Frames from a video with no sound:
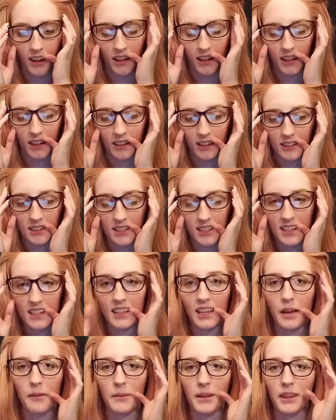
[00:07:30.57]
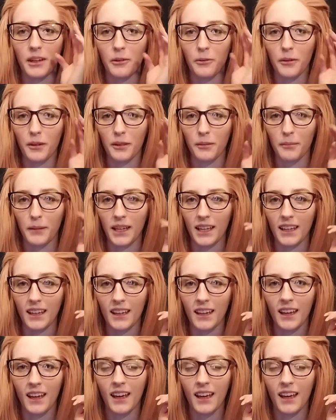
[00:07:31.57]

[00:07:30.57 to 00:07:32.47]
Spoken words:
and he came in there with me